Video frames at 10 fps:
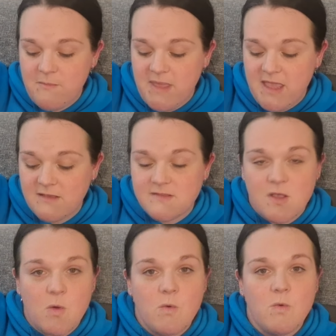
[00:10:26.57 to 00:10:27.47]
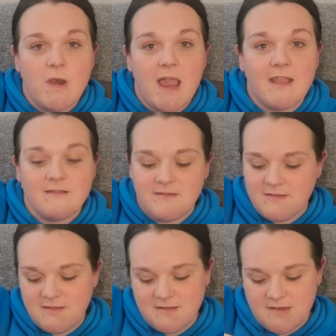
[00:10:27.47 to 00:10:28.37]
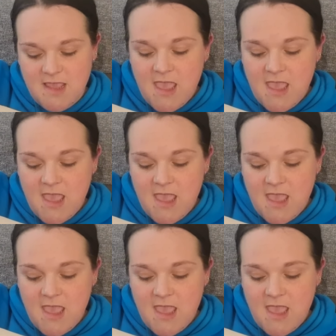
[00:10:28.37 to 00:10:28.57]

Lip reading: being soul cleansed.